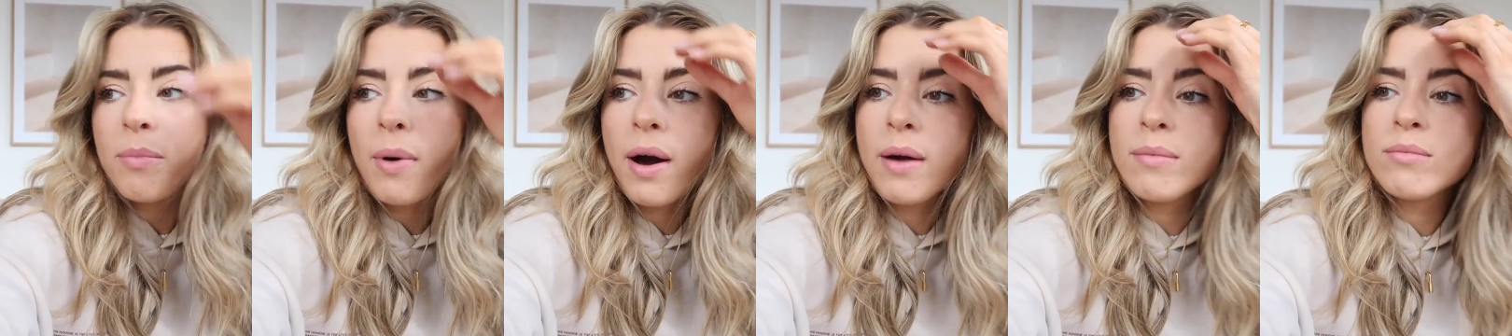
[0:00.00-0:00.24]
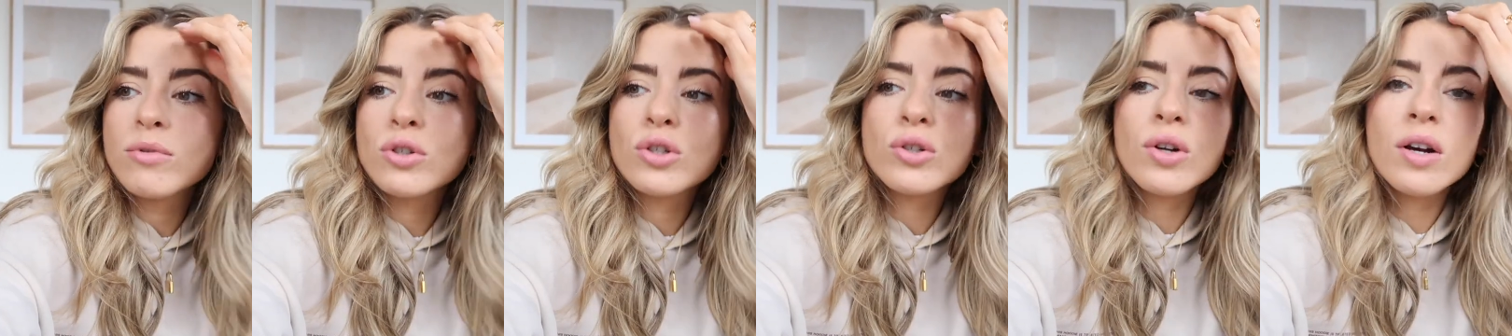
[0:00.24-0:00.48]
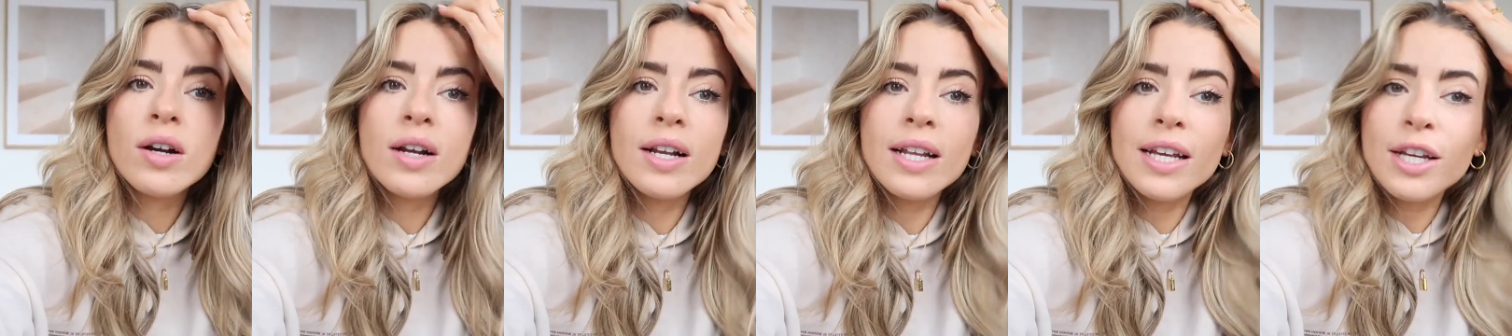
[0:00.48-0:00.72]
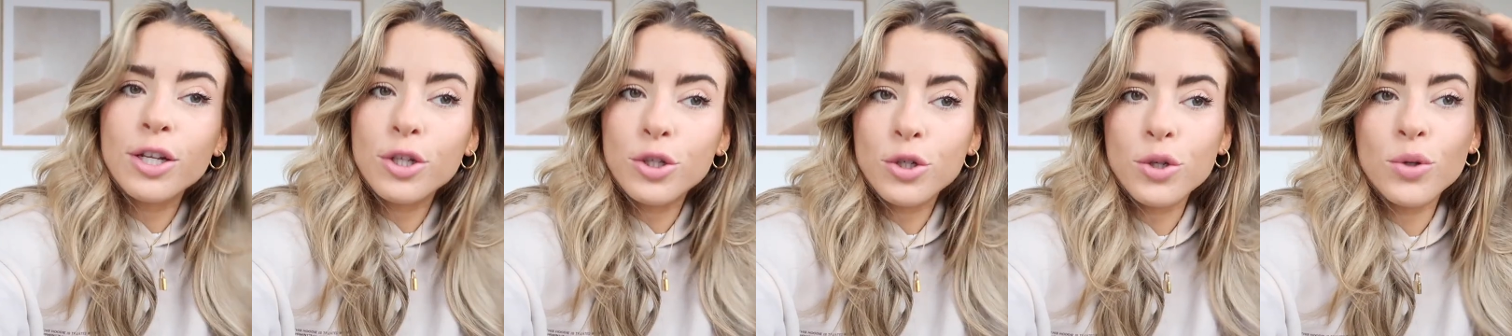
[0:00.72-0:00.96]
but I'm
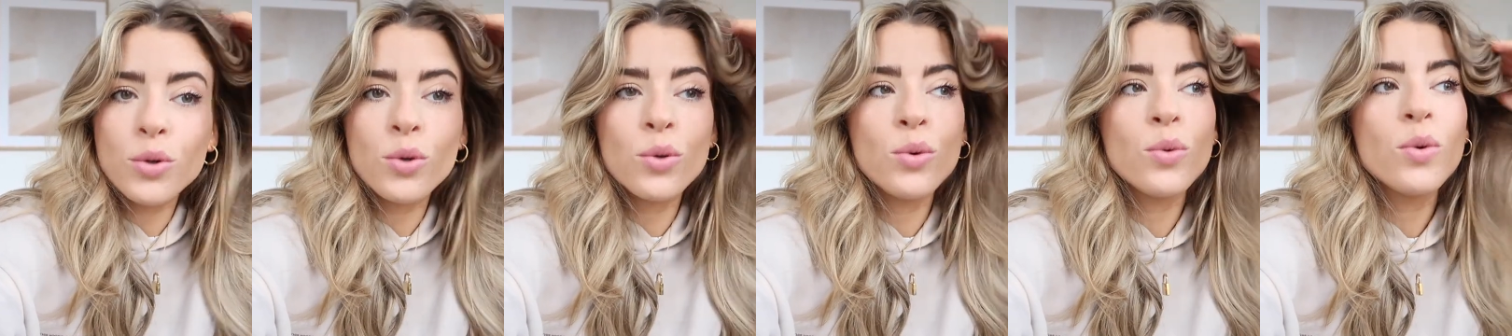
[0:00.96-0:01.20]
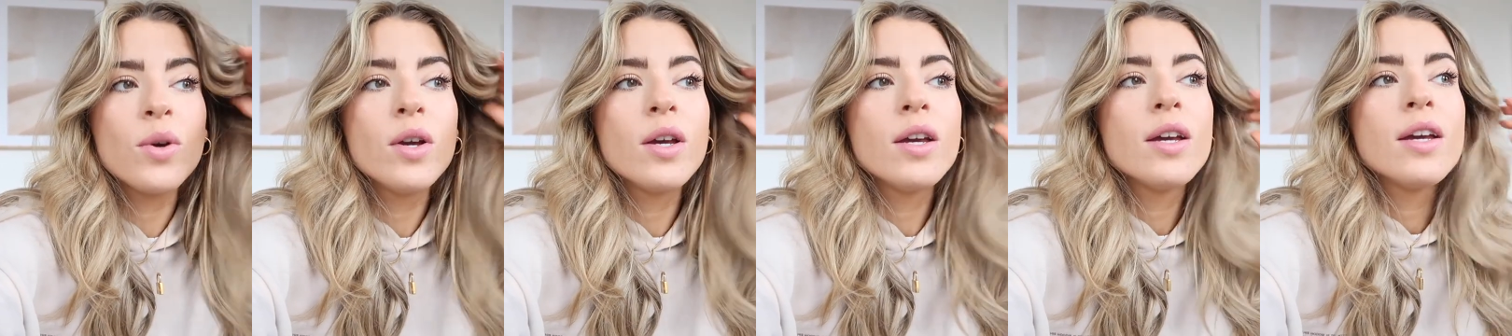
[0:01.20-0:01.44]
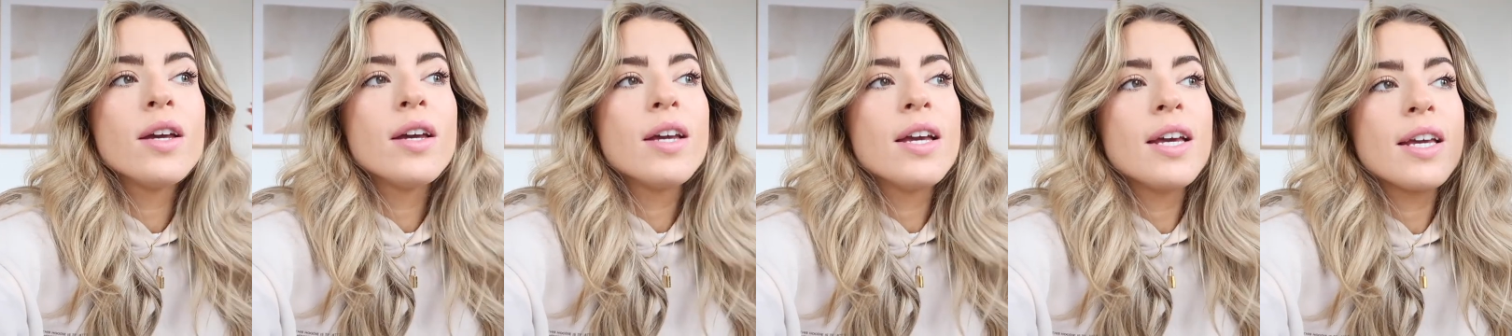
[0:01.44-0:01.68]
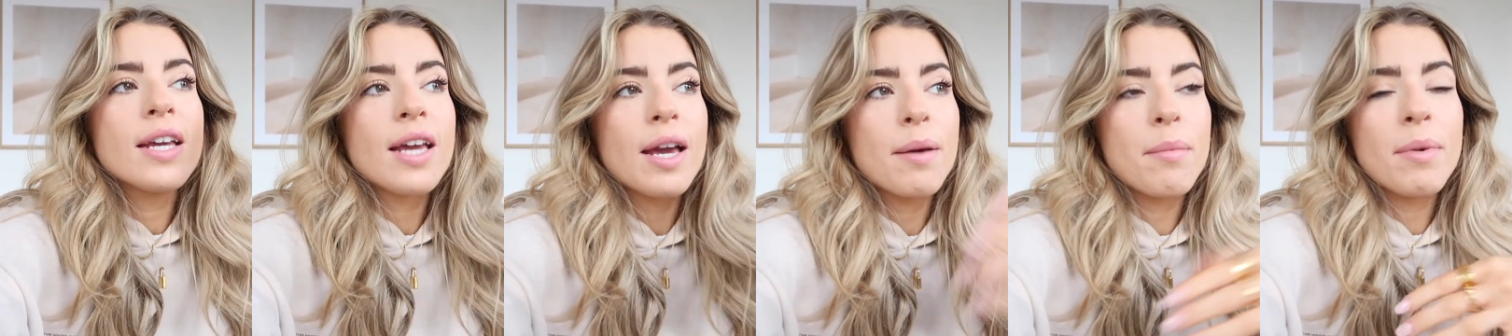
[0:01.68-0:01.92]
struggling to
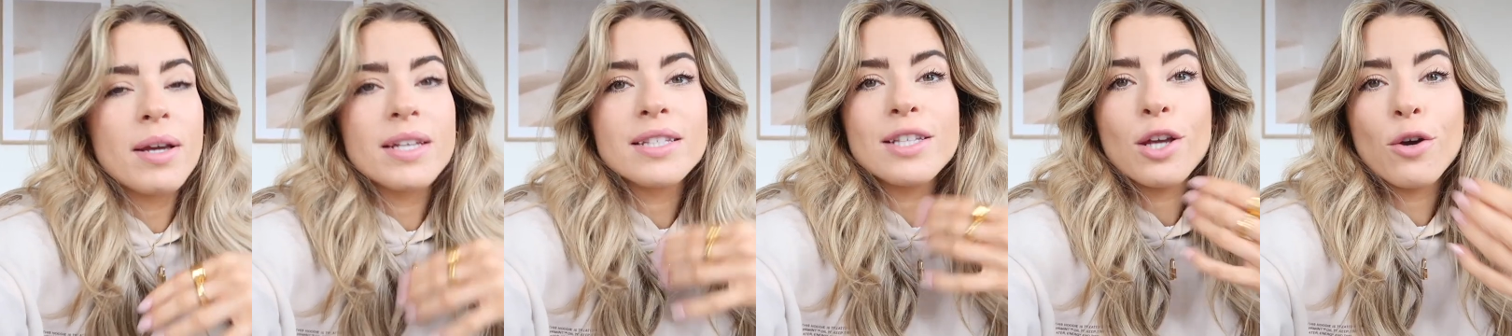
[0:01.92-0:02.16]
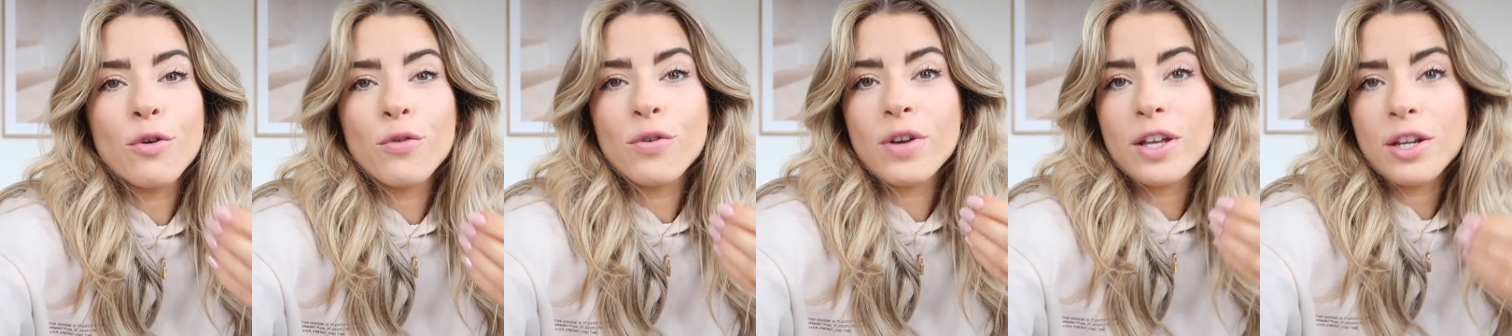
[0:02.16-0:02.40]
get myself